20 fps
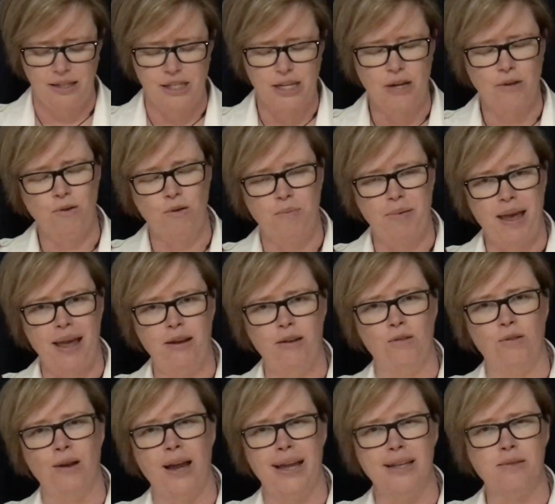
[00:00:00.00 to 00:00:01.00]
General
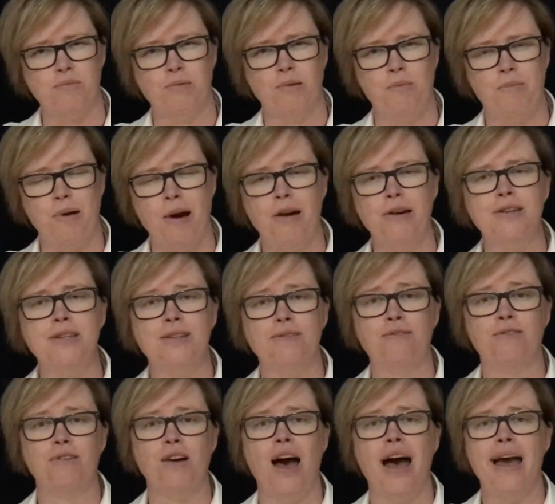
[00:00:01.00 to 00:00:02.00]
Peddle has
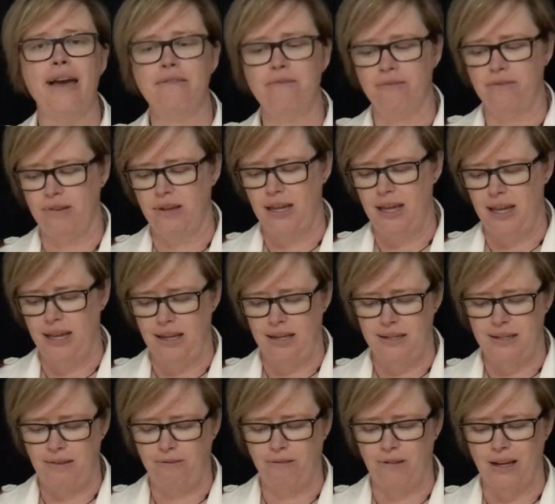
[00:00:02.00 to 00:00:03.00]
proposed five
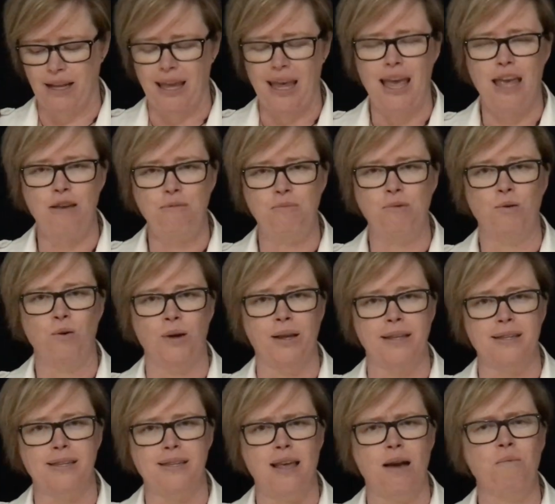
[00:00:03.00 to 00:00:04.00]
different key
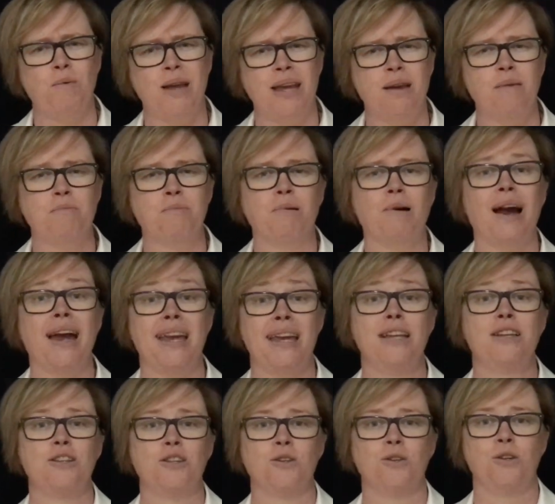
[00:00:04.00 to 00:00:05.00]
points that we can pray
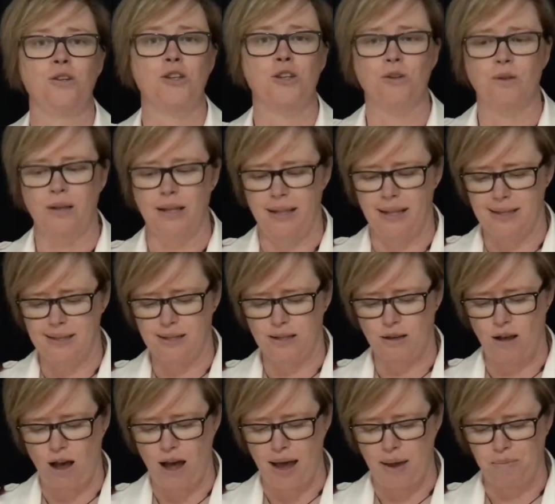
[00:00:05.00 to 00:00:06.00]
into during this
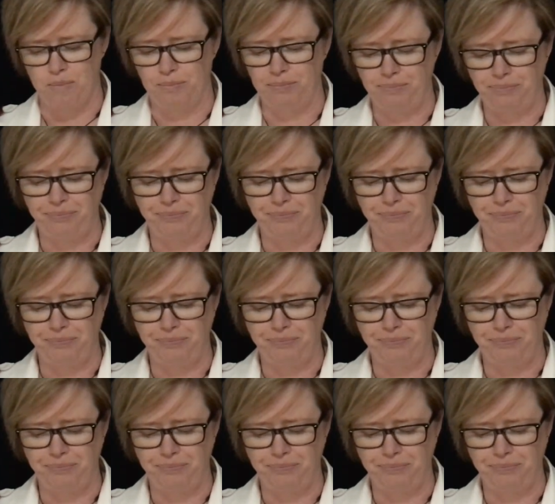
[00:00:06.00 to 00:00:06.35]
time.